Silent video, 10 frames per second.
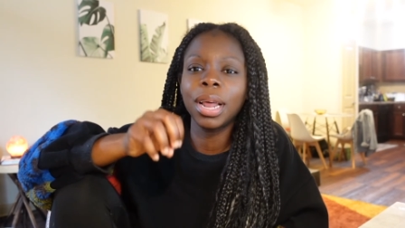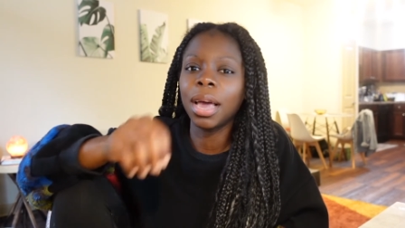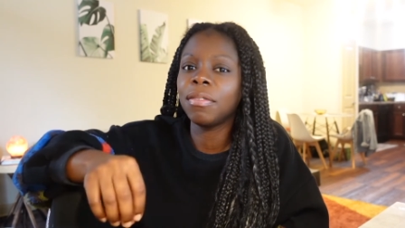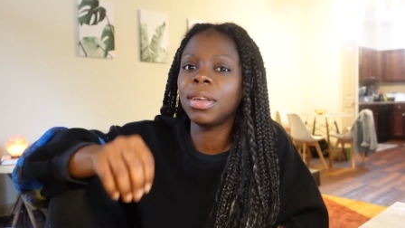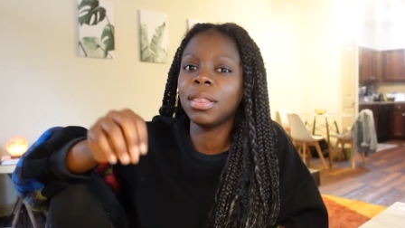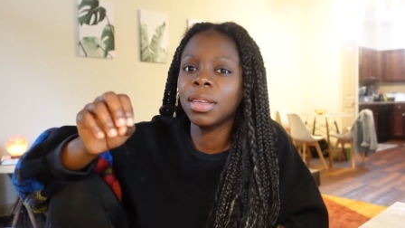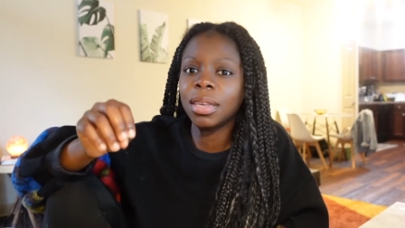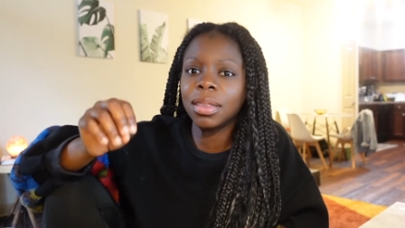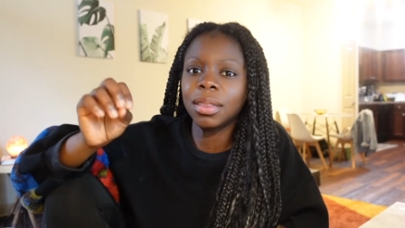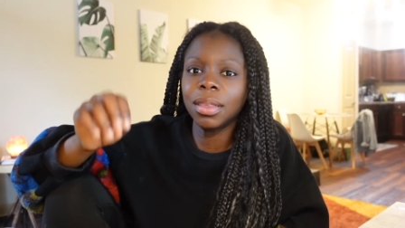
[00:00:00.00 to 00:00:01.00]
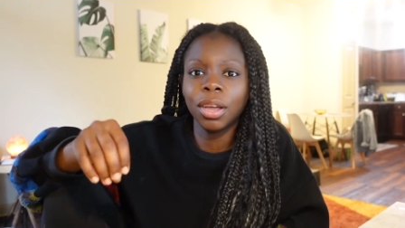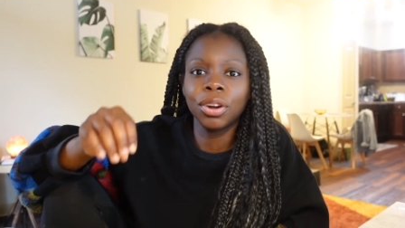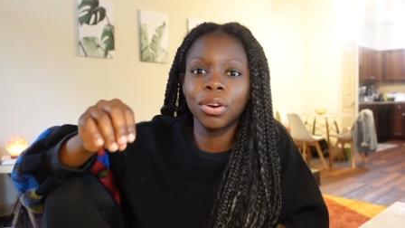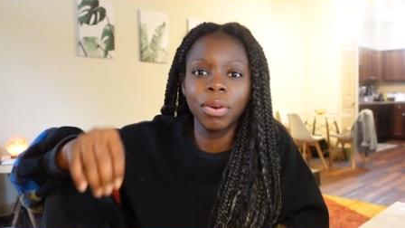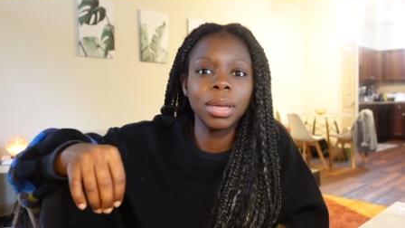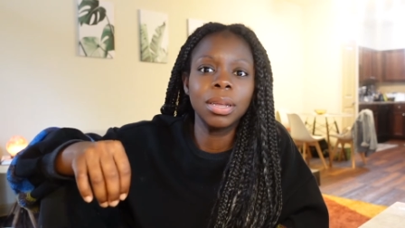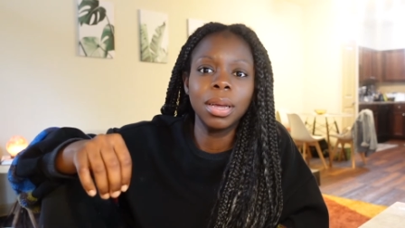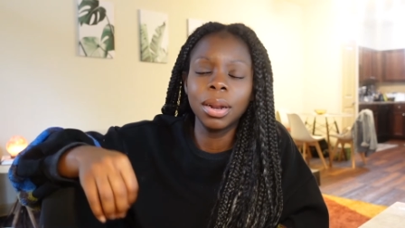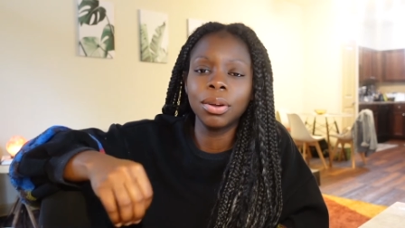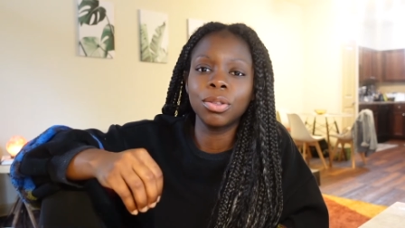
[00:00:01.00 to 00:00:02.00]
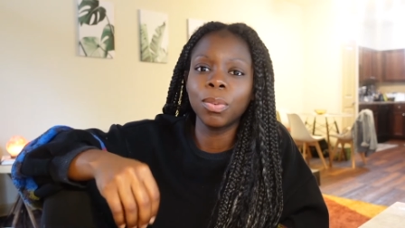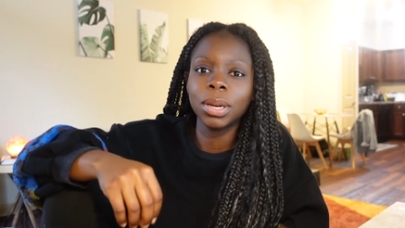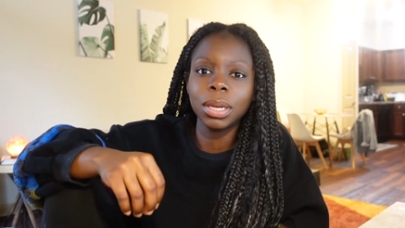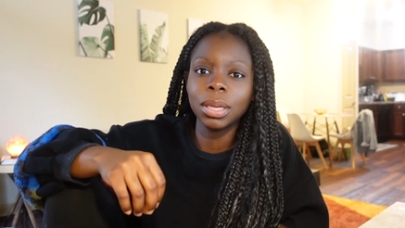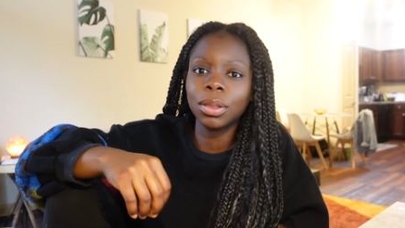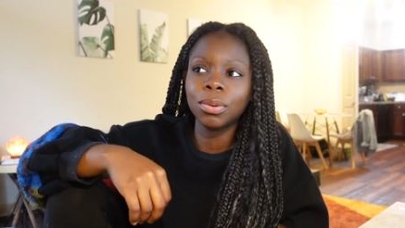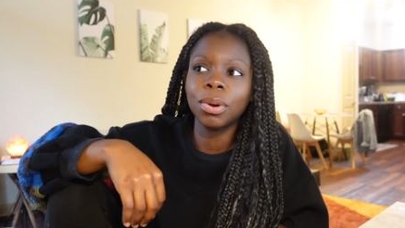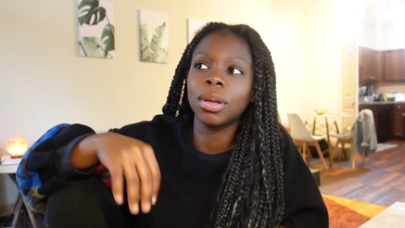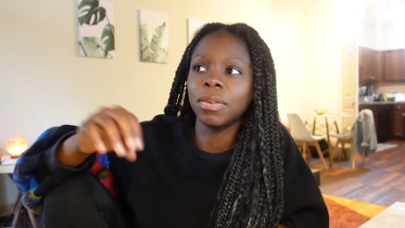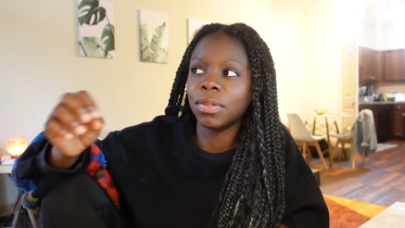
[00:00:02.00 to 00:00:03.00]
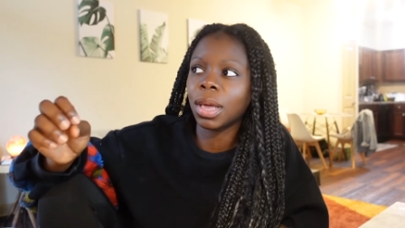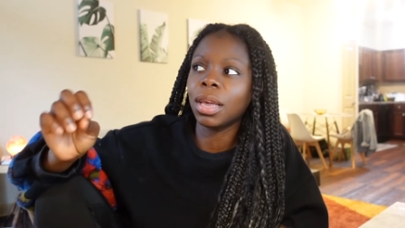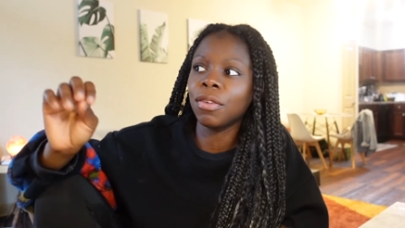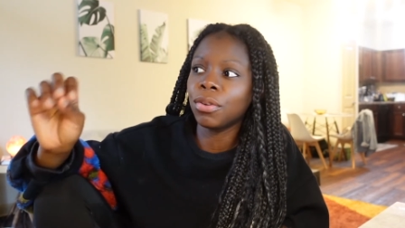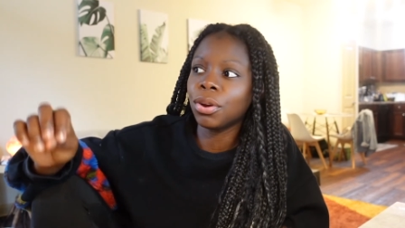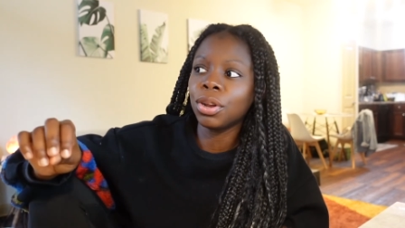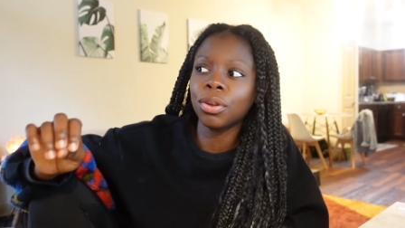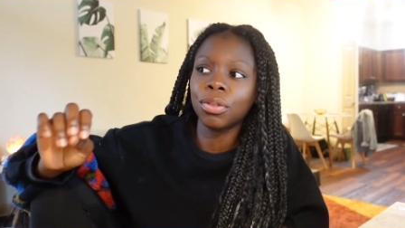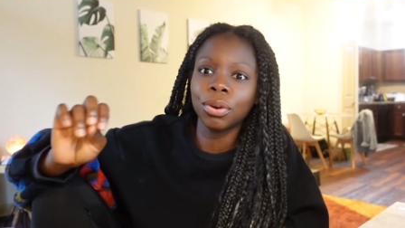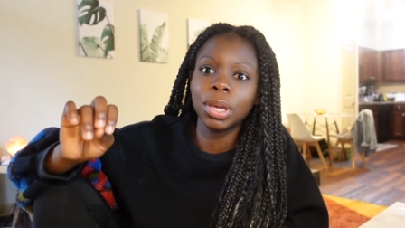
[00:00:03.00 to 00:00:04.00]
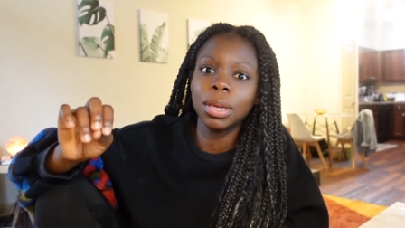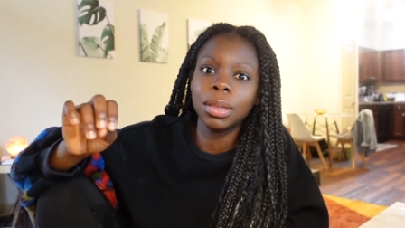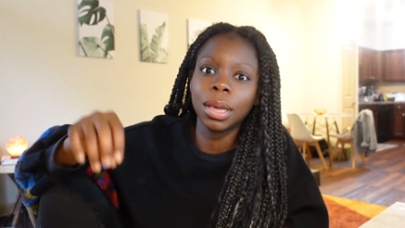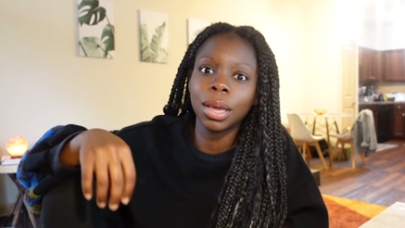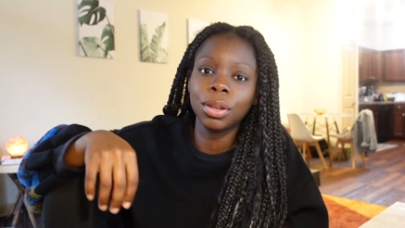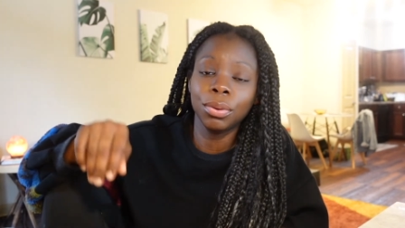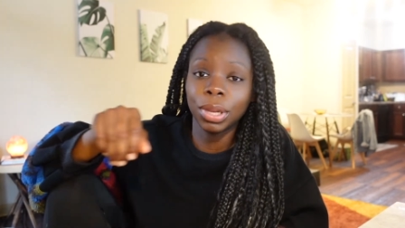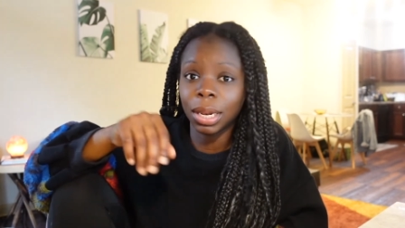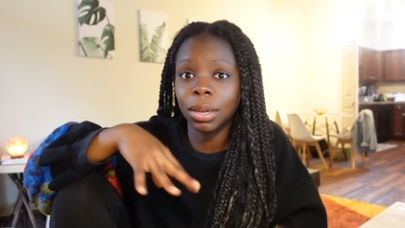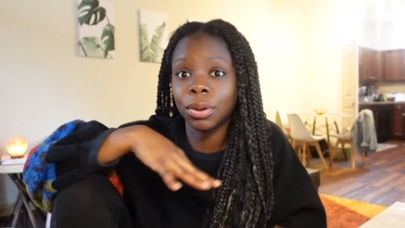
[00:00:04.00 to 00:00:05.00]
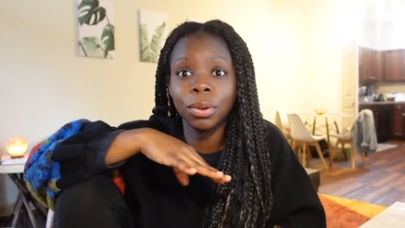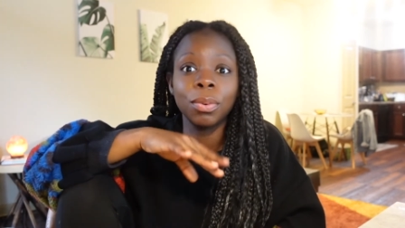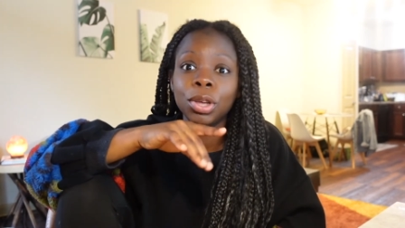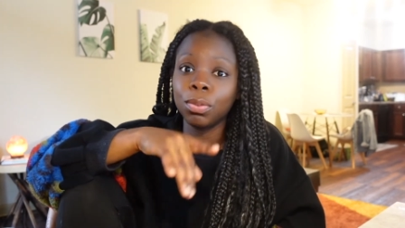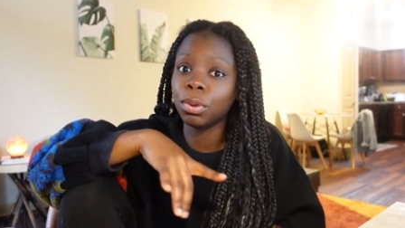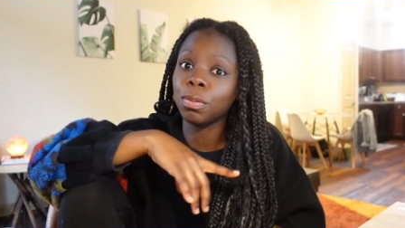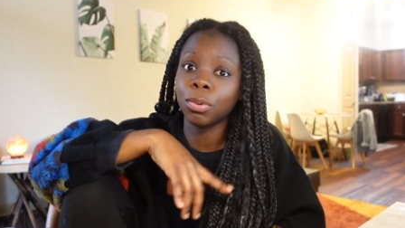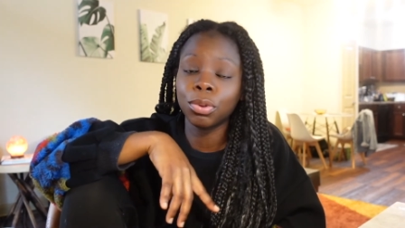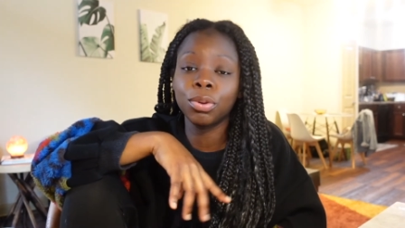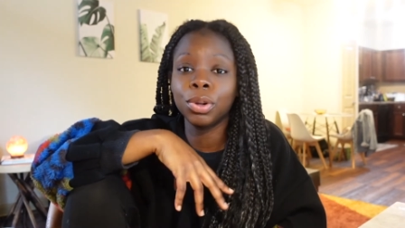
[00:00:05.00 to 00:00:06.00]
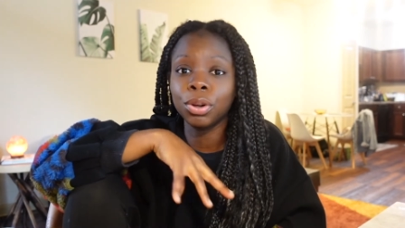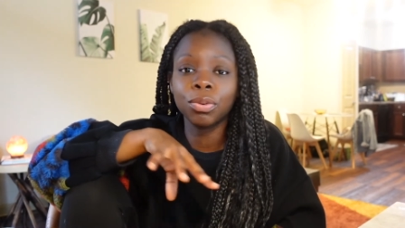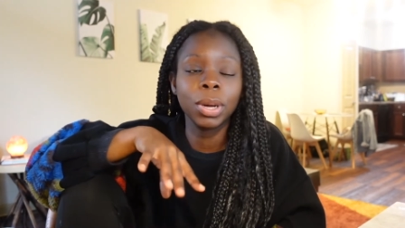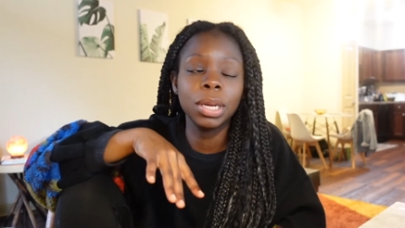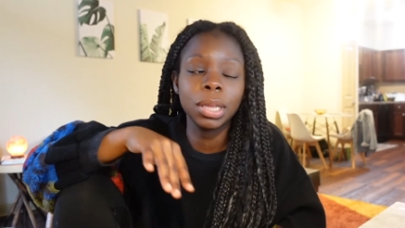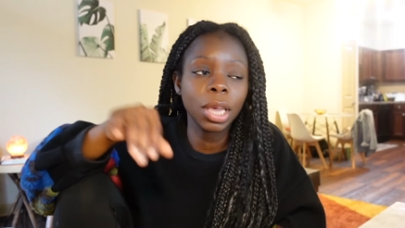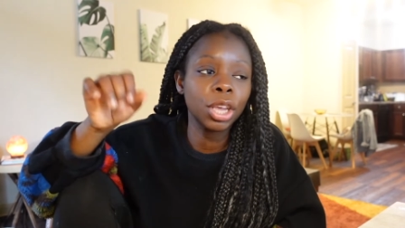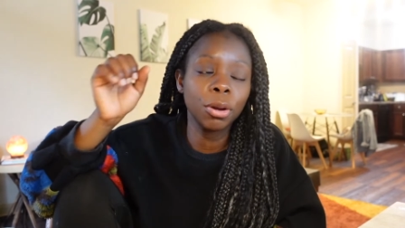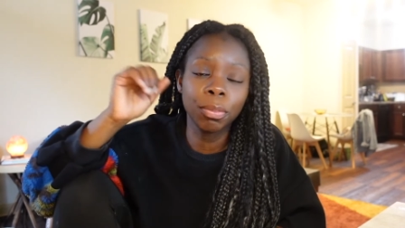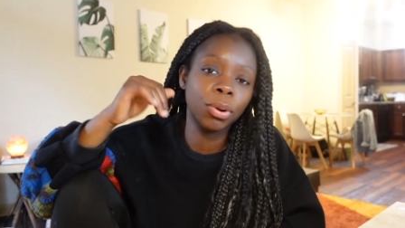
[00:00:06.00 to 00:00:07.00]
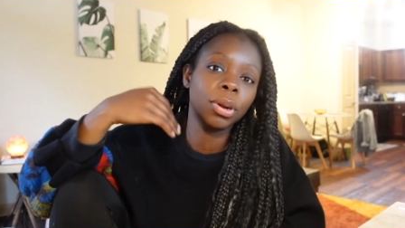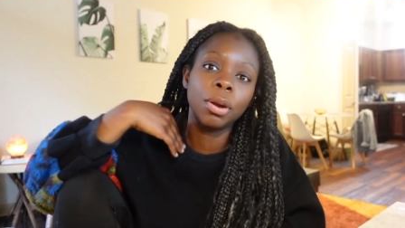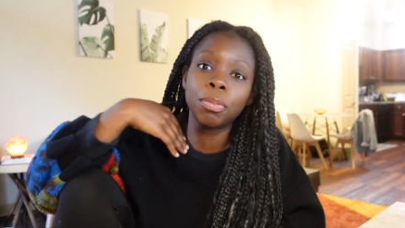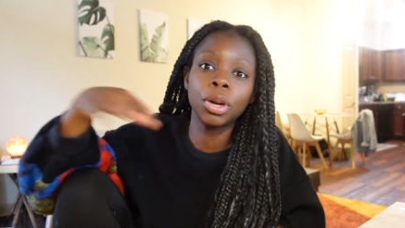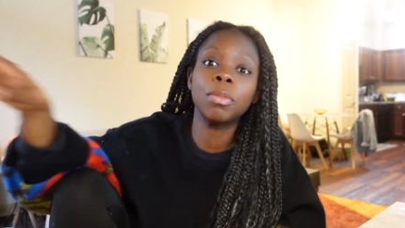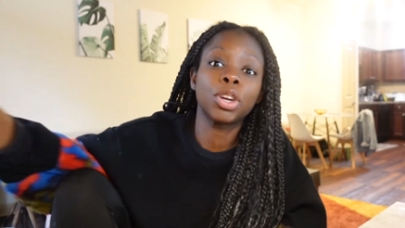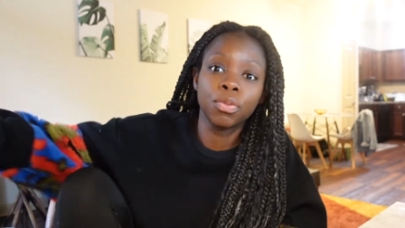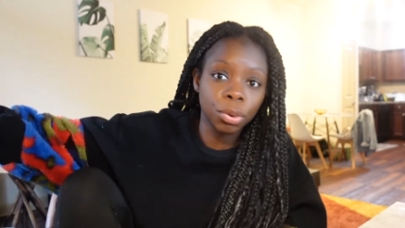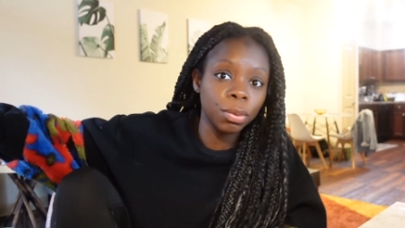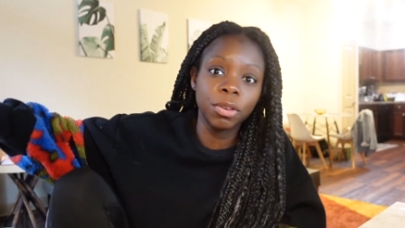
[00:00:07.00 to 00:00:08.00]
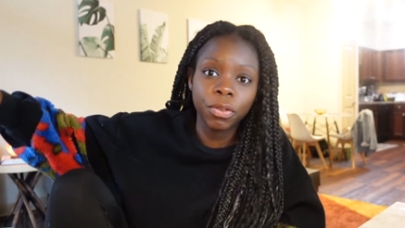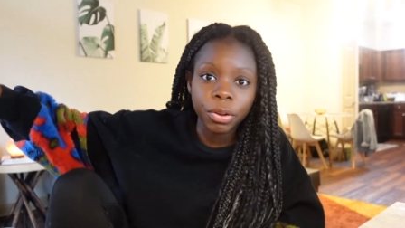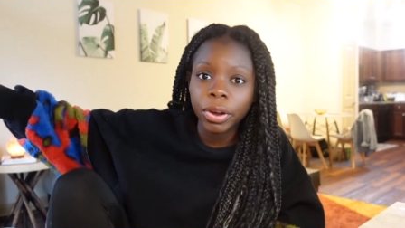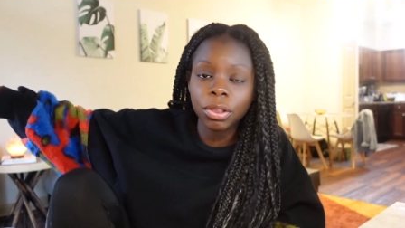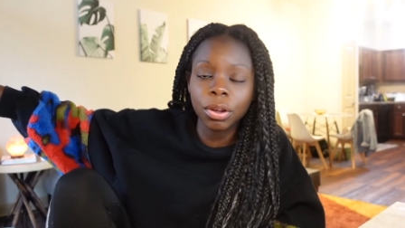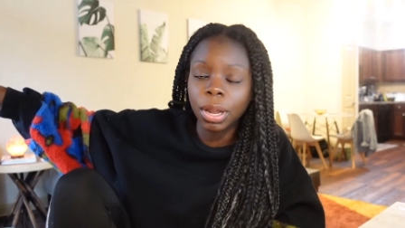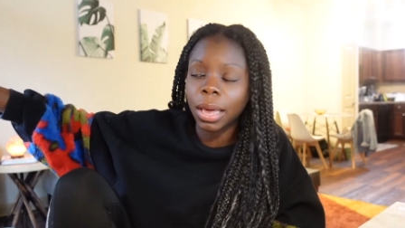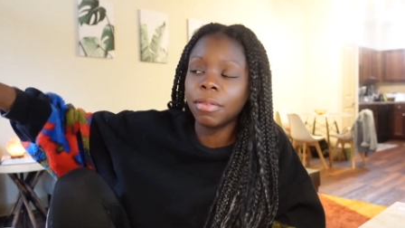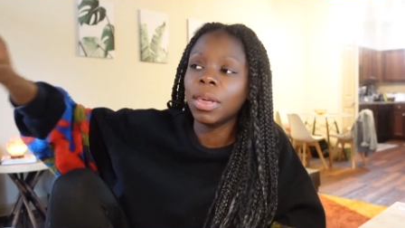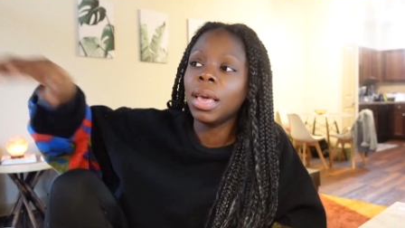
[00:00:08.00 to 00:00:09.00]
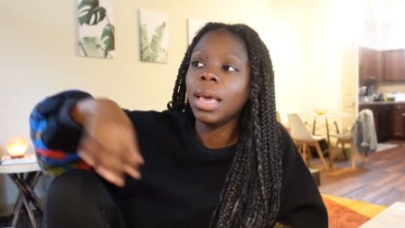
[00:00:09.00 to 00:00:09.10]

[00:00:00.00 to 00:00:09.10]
having things done correctly in our 20s to where if like if you're in your 30s and you didn't do what you were supposed to in your 20s like you're you're pretty much ruined for the rest of your life